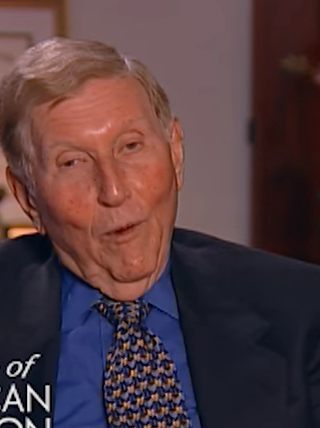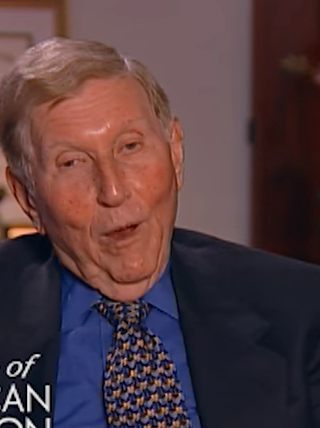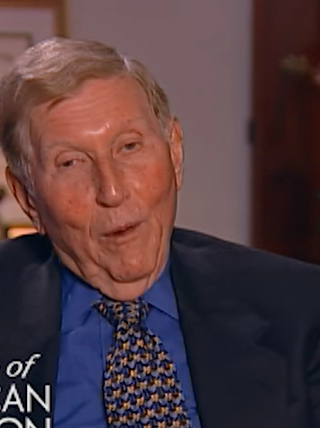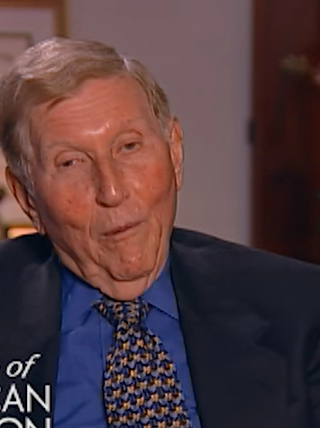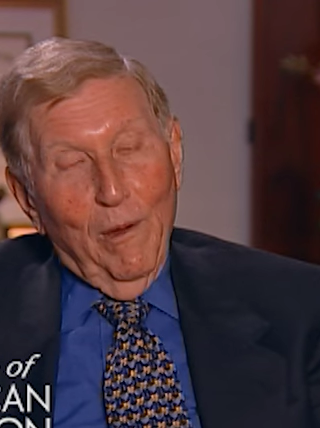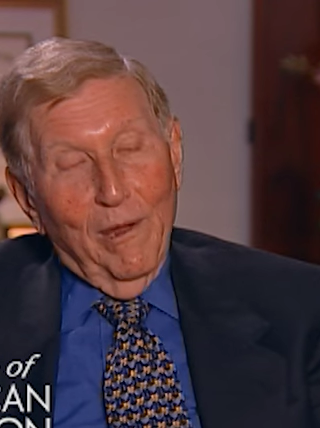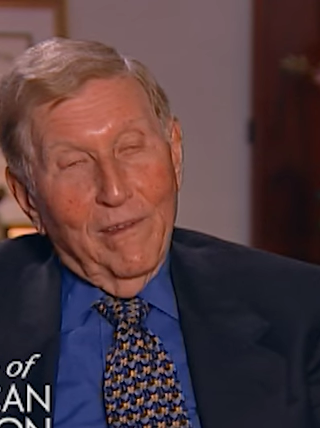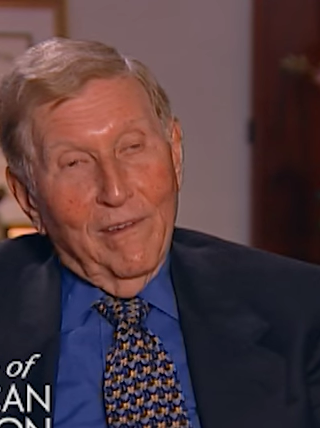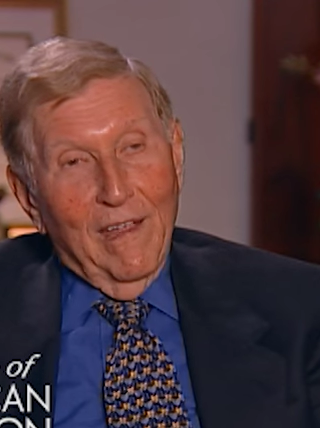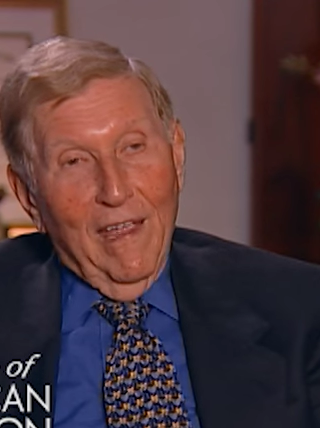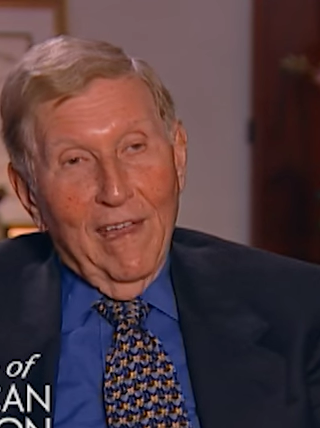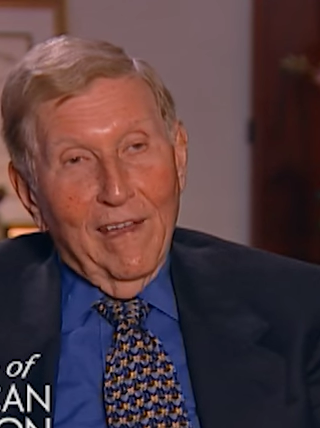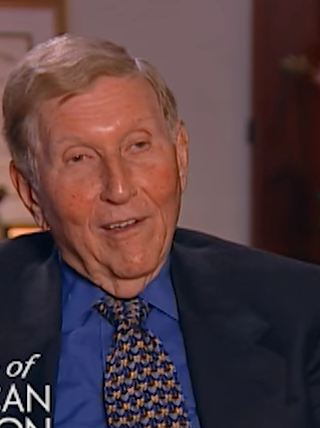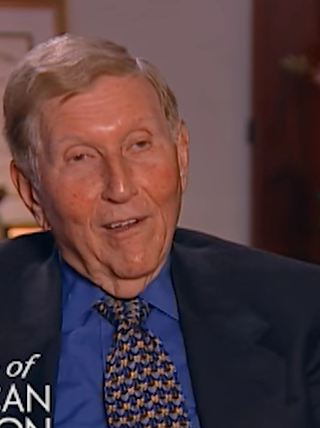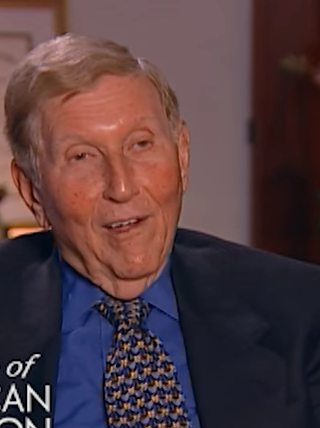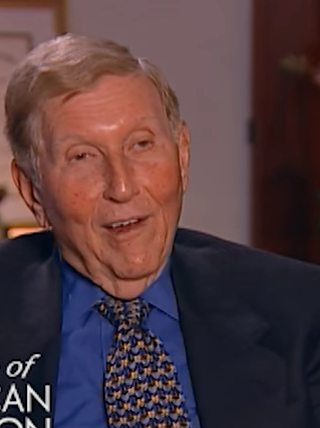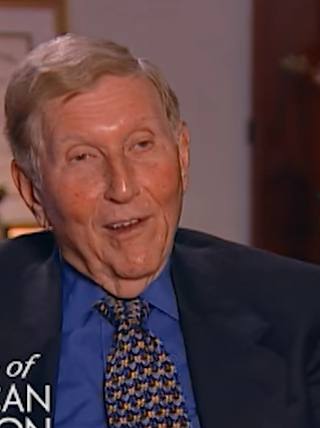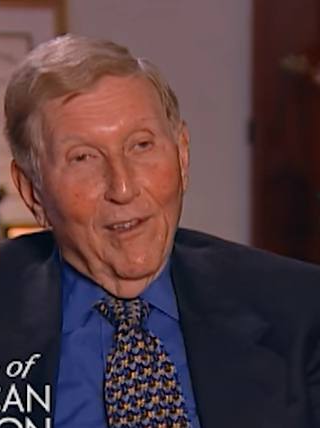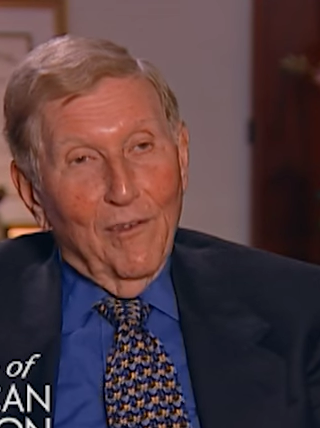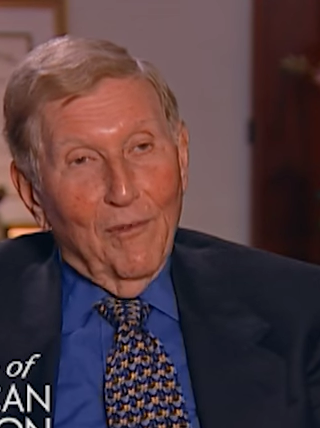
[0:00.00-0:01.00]
We would take
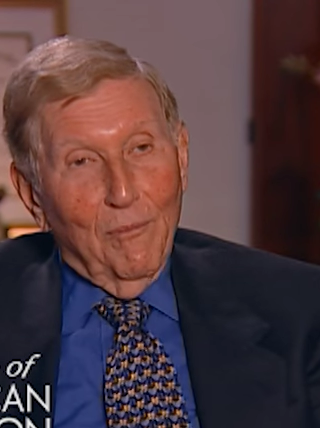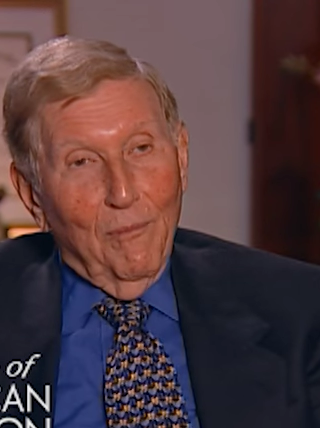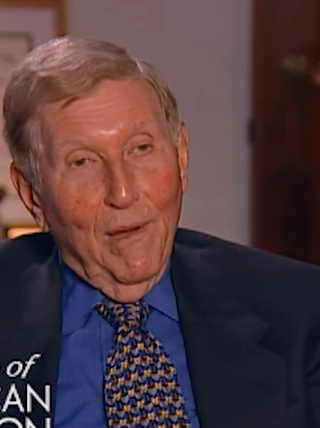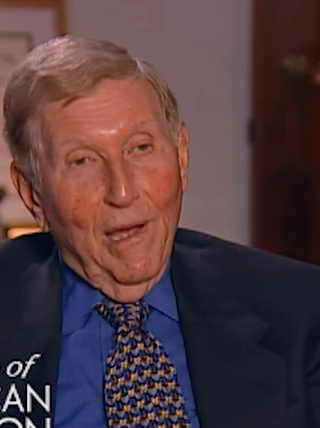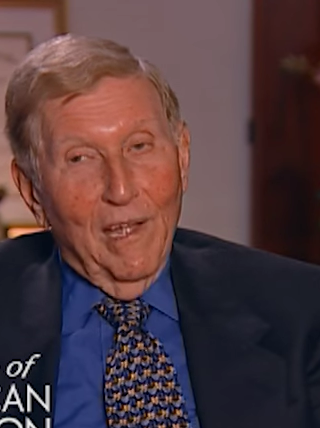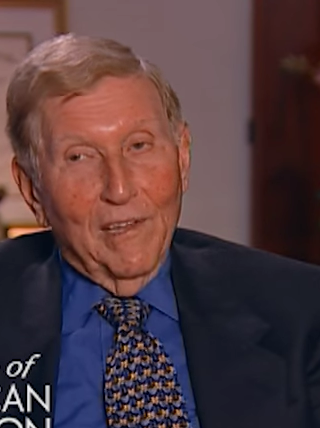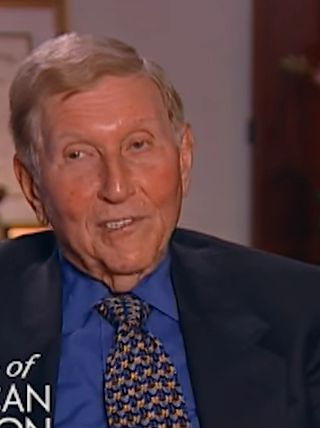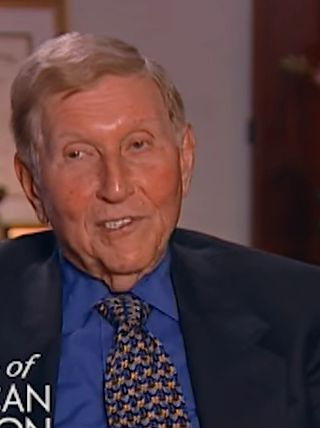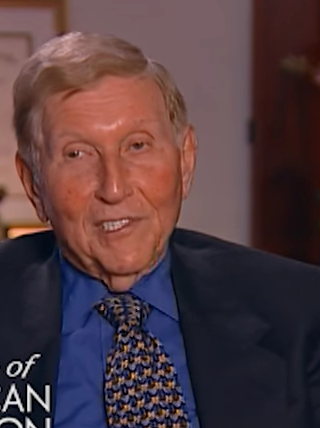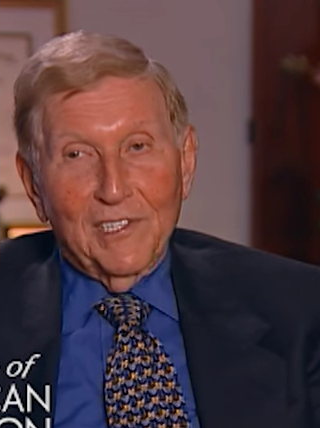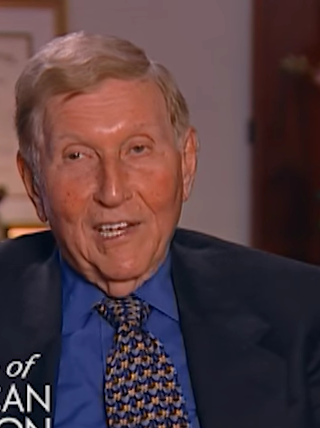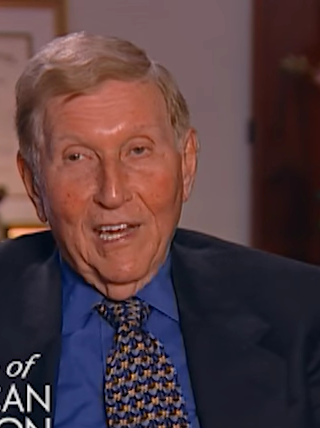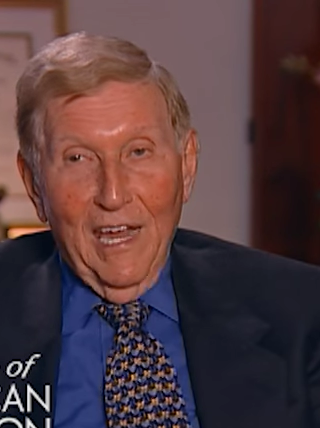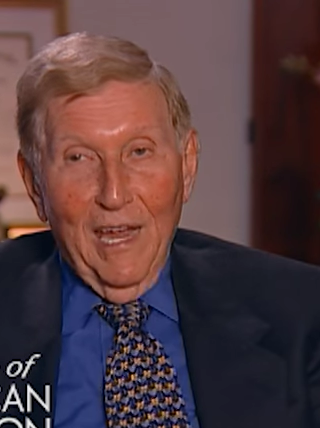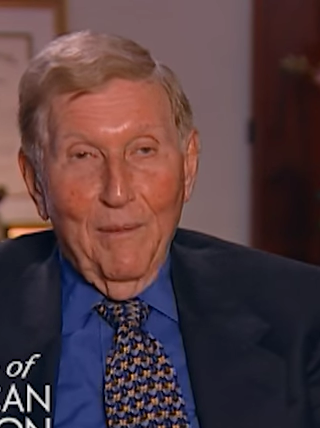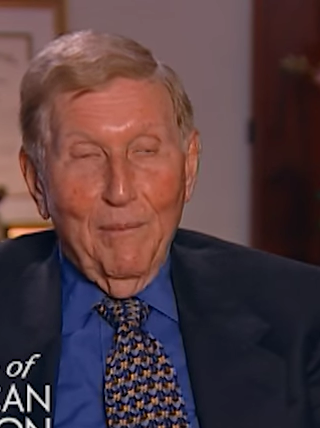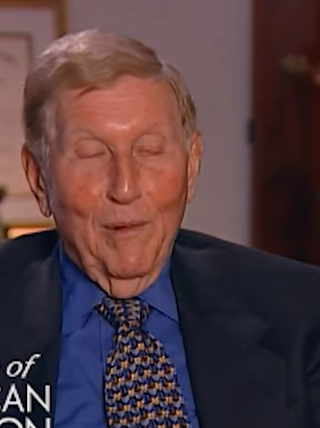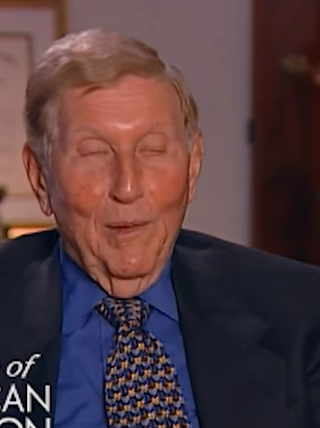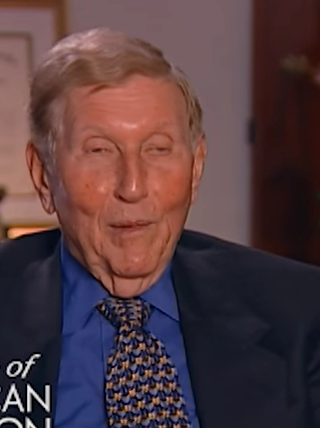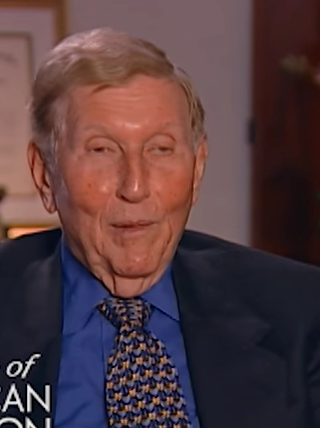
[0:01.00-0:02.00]
on as much
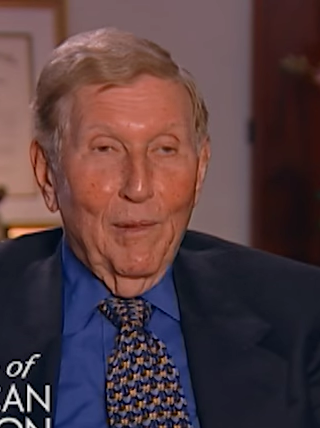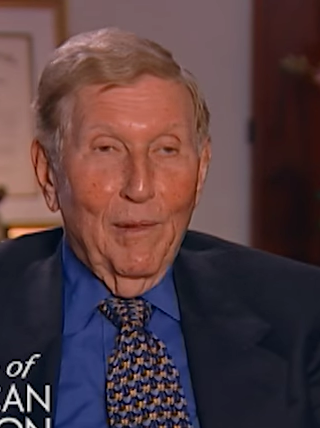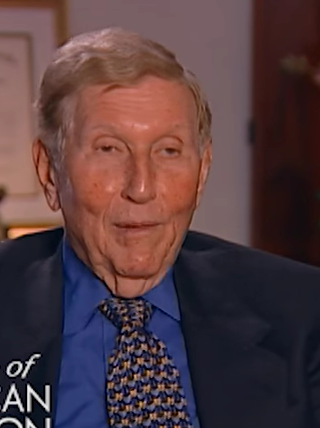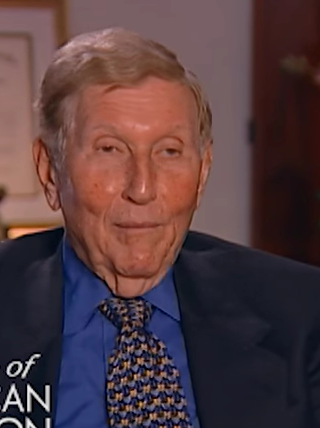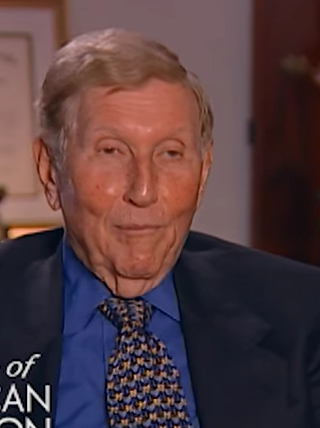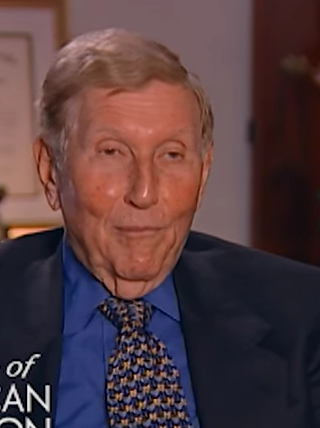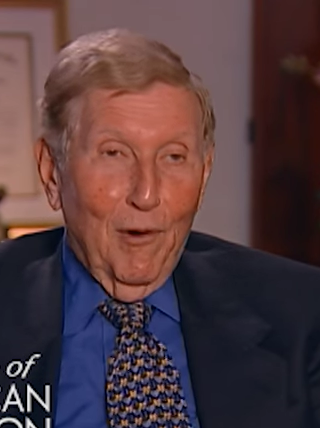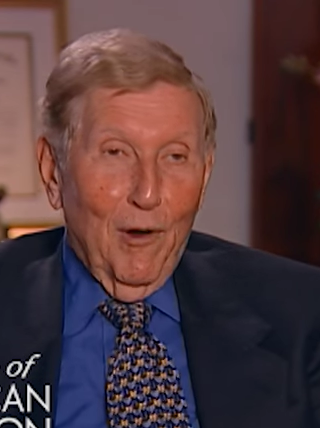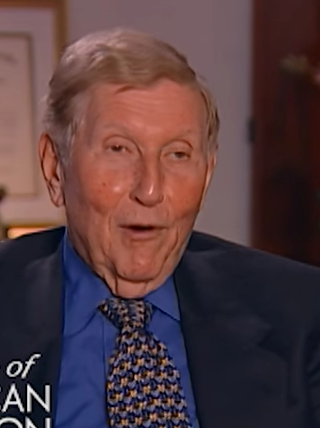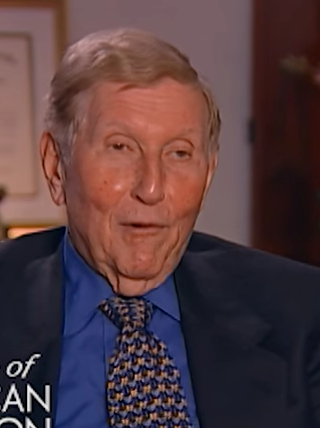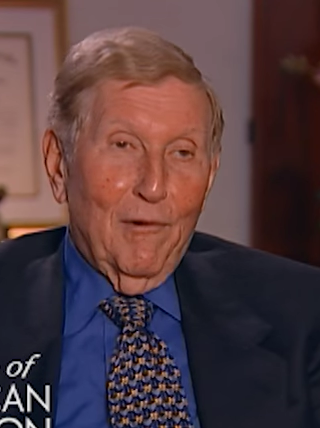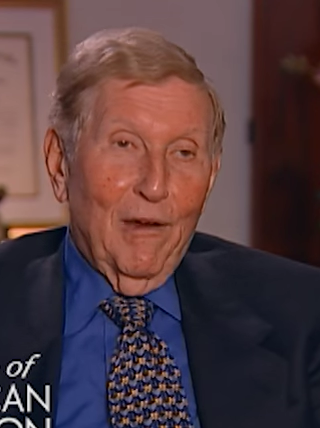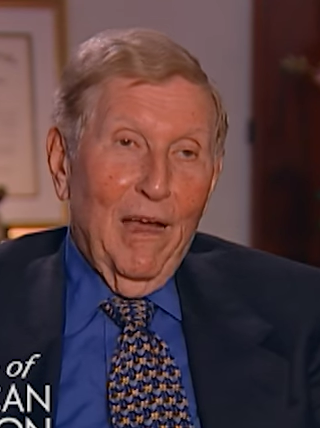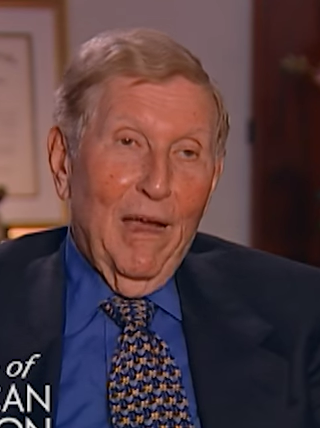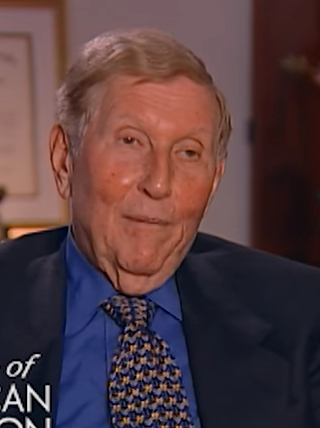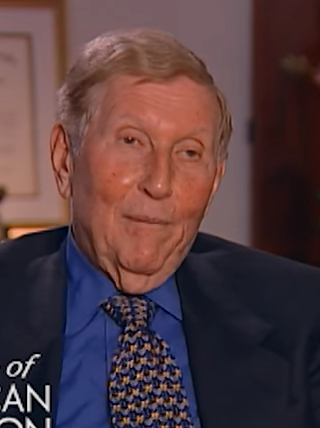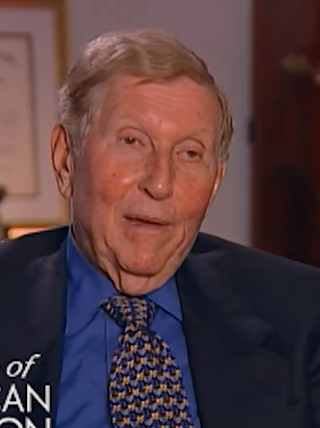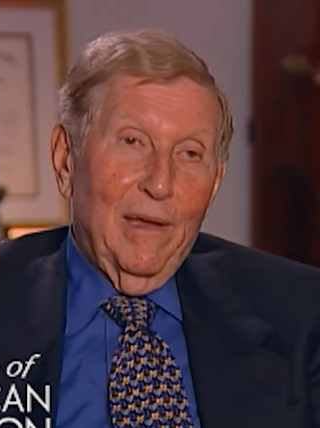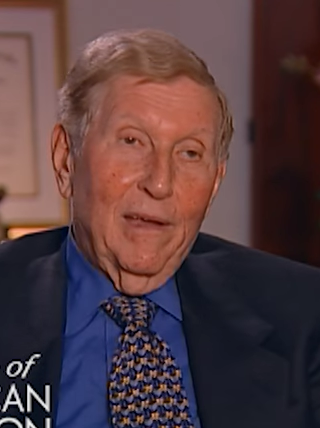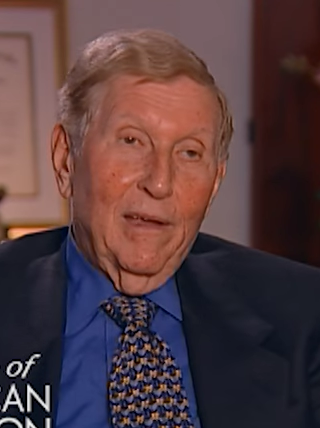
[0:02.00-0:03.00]
cable
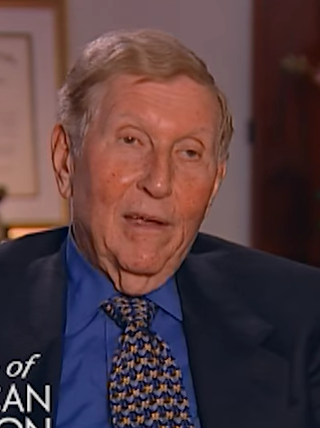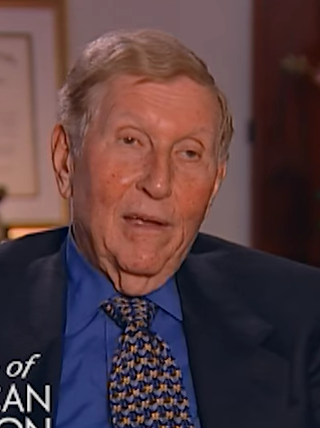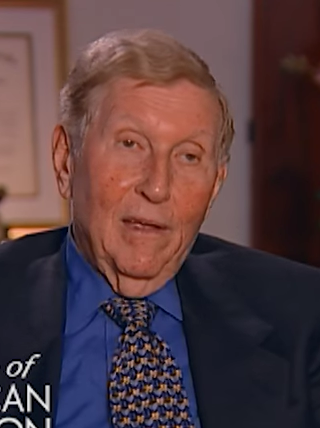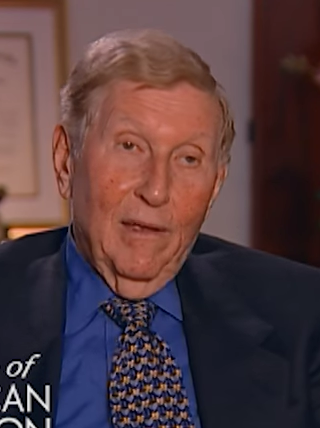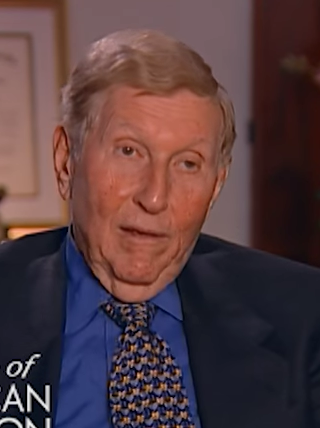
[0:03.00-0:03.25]
programming,